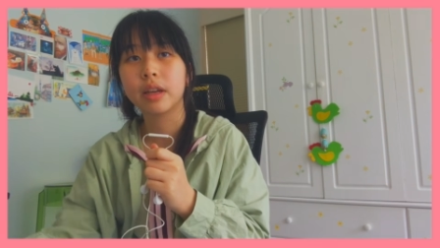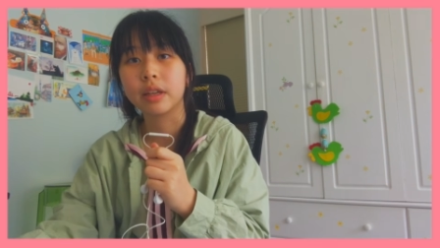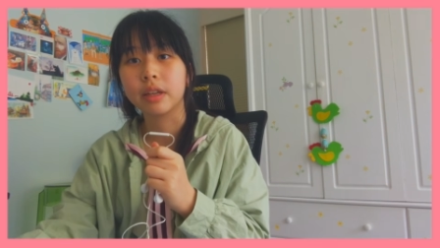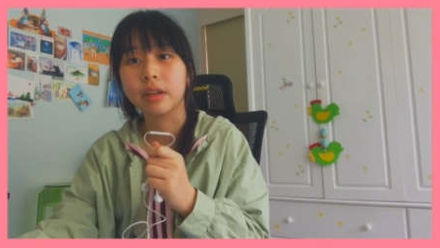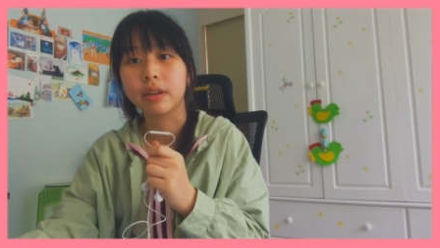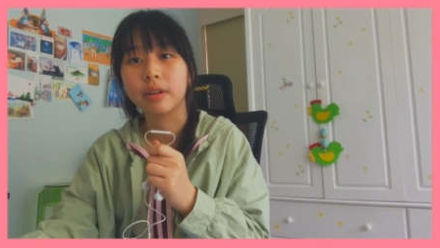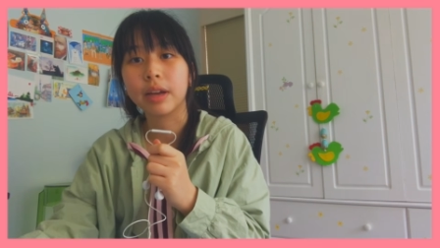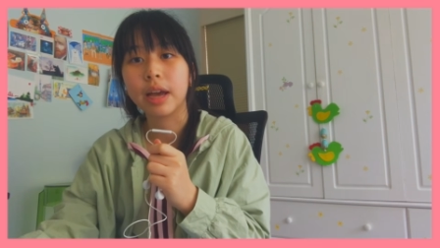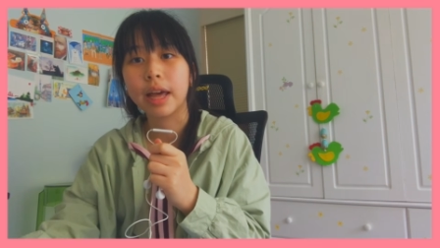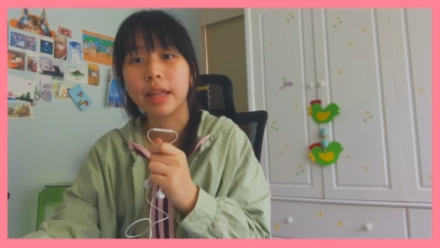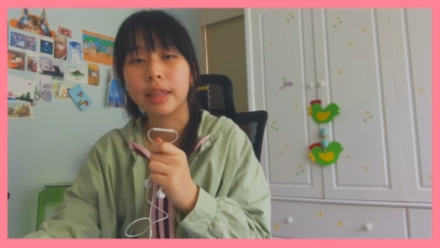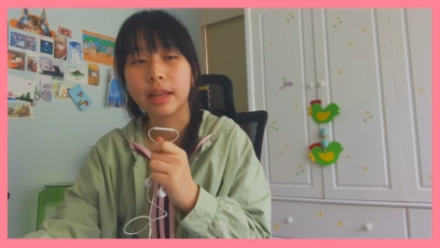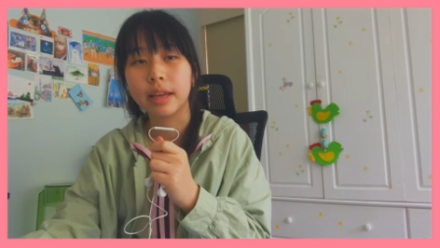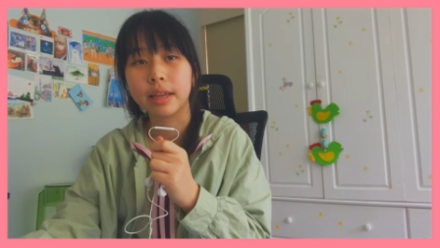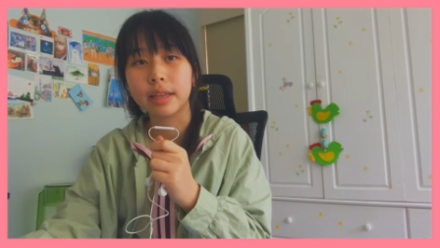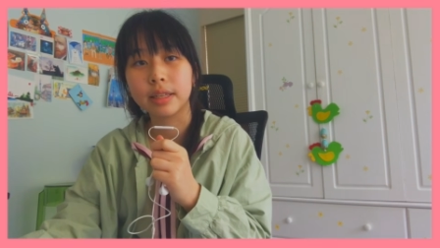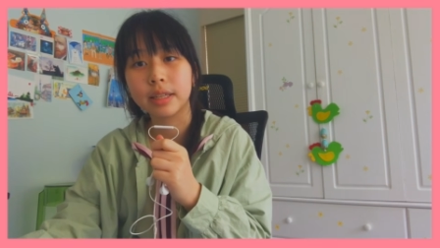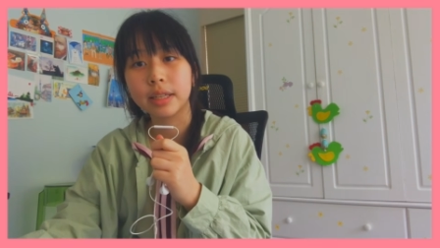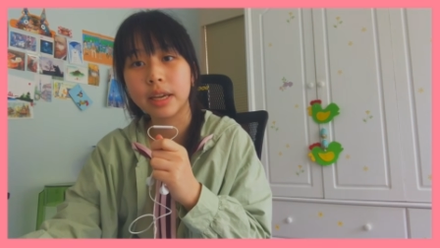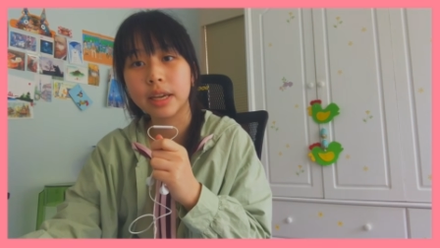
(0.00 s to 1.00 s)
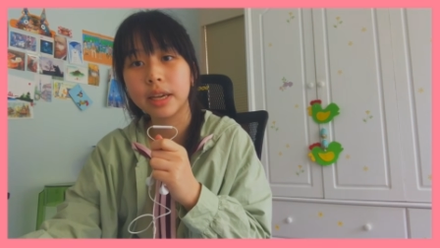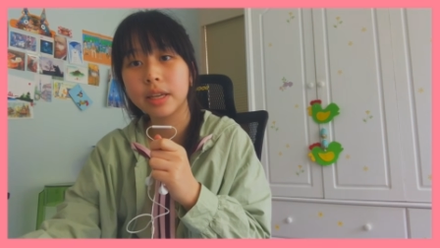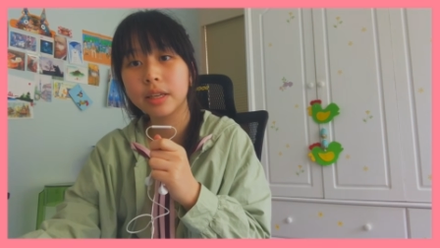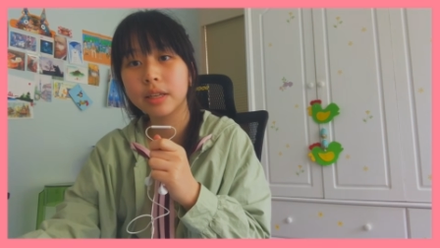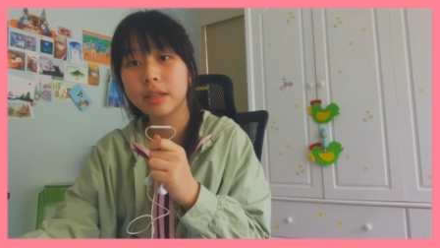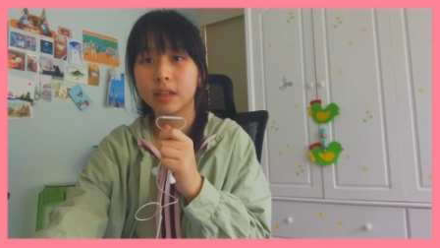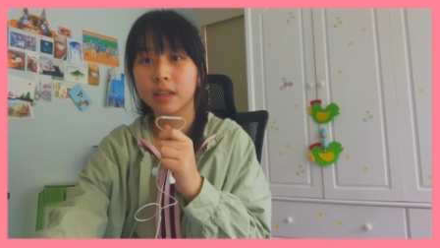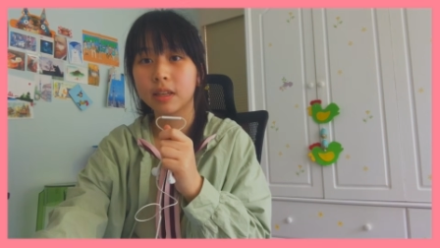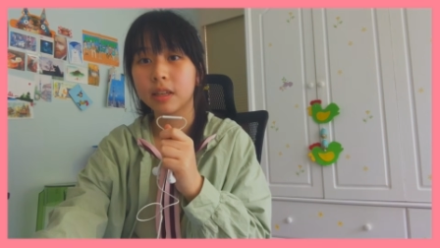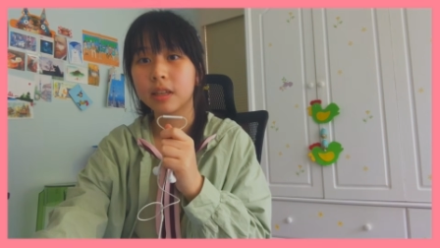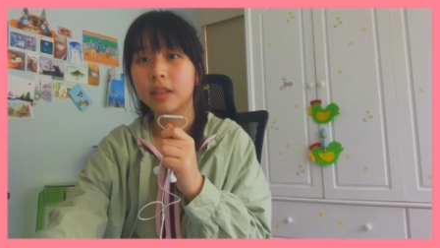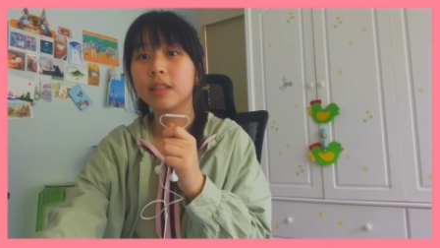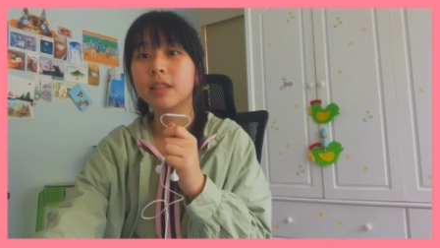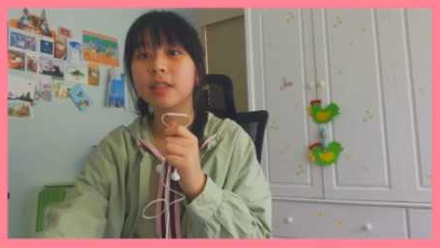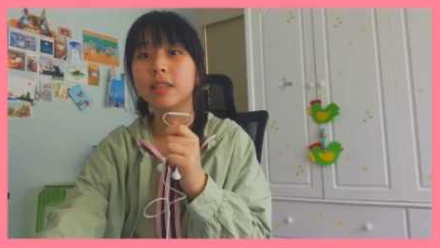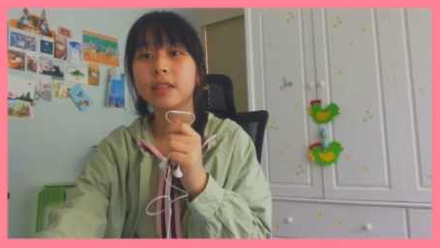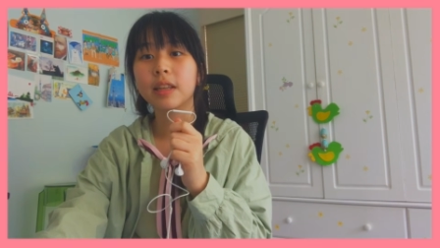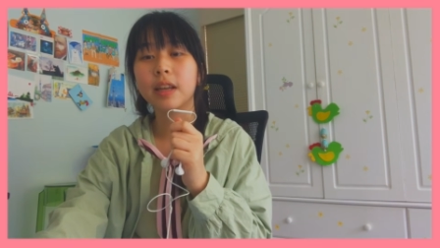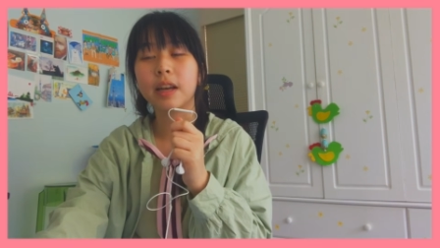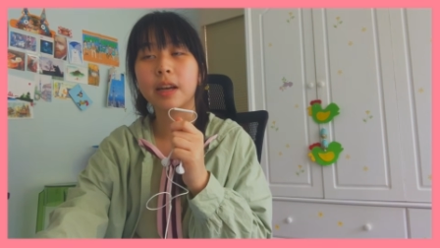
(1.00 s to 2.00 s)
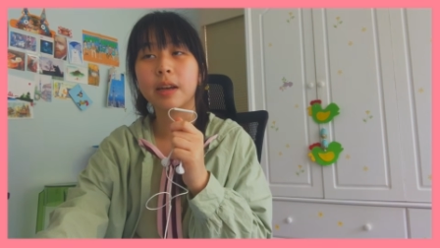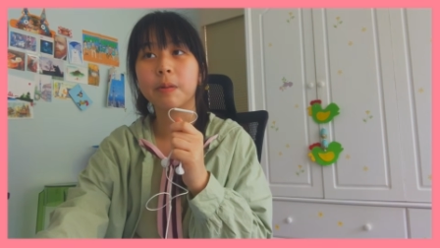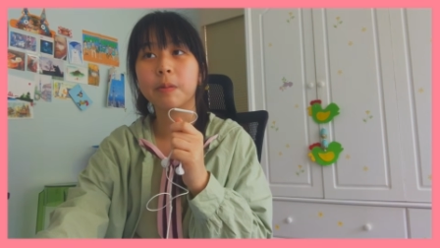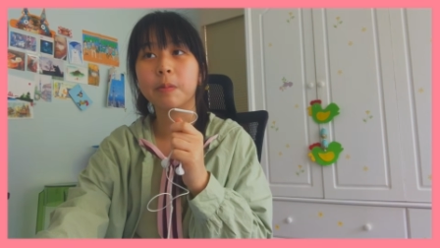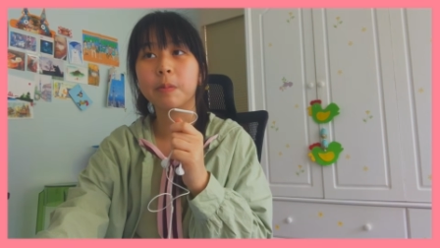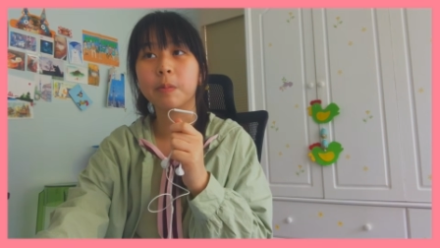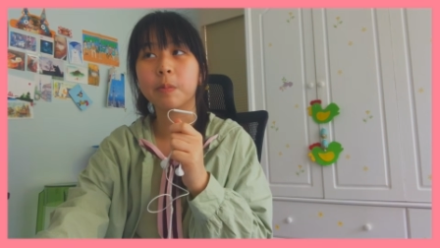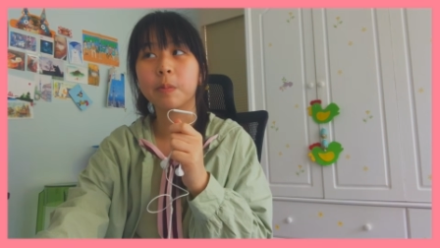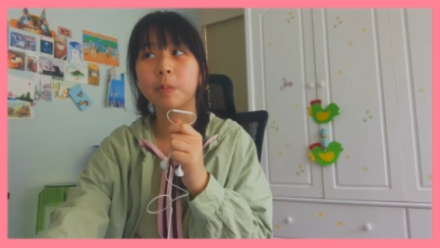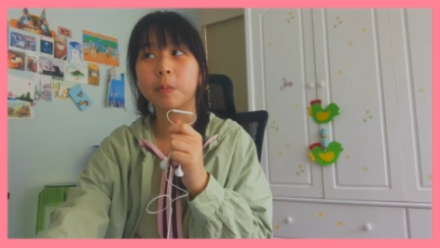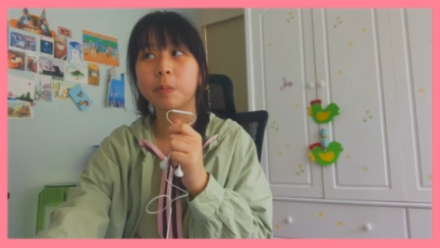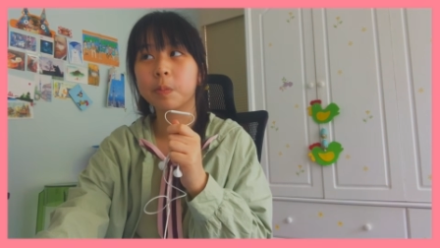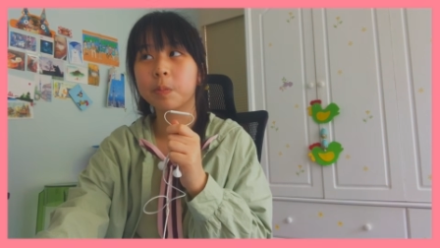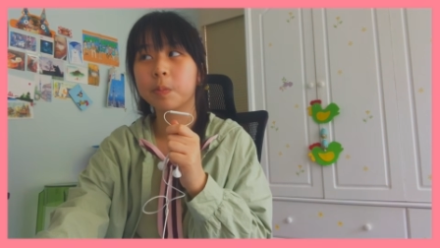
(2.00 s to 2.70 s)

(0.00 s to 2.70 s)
you're at that stage. And